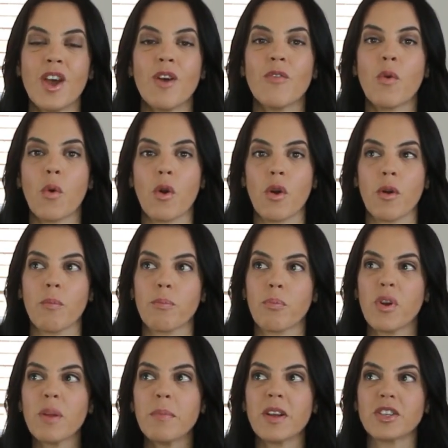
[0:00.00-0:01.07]
for
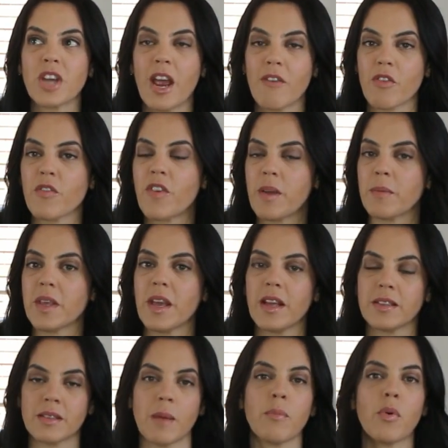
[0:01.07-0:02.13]
pretty much every family
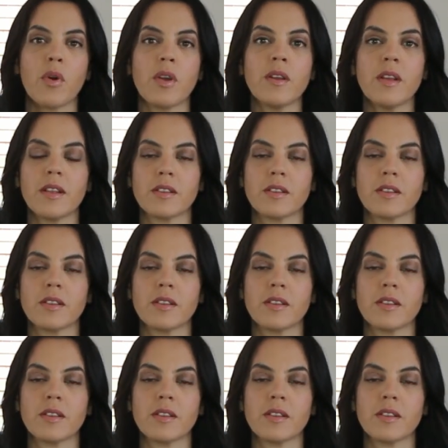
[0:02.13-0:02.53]
at some point.